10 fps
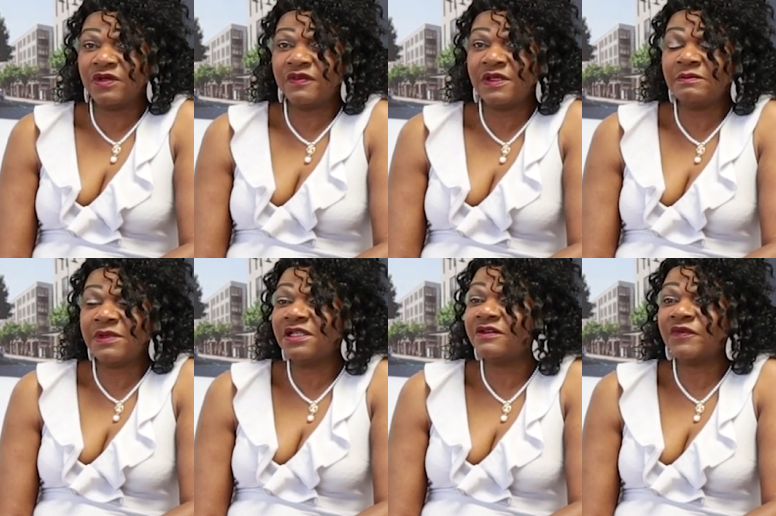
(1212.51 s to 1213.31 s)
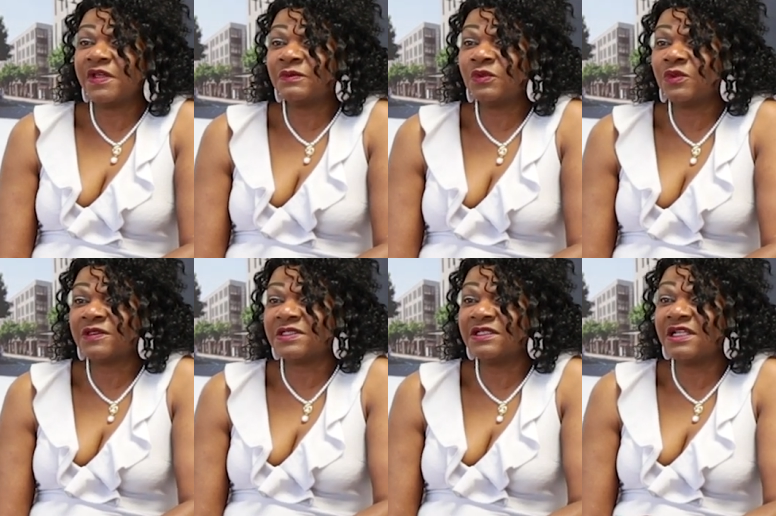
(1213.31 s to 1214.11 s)
because there are many of them
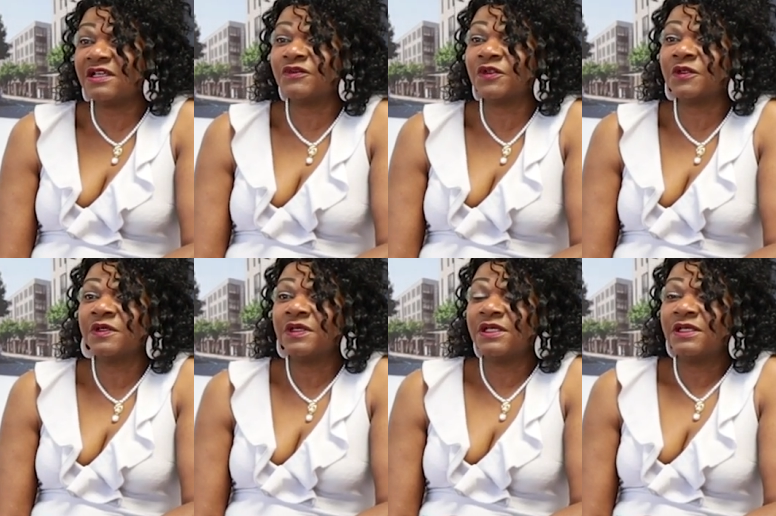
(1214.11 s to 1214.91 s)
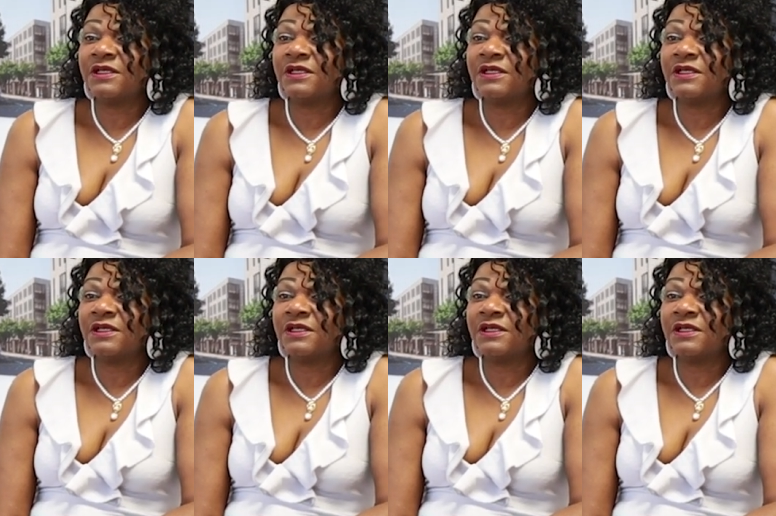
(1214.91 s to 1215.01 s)
who has never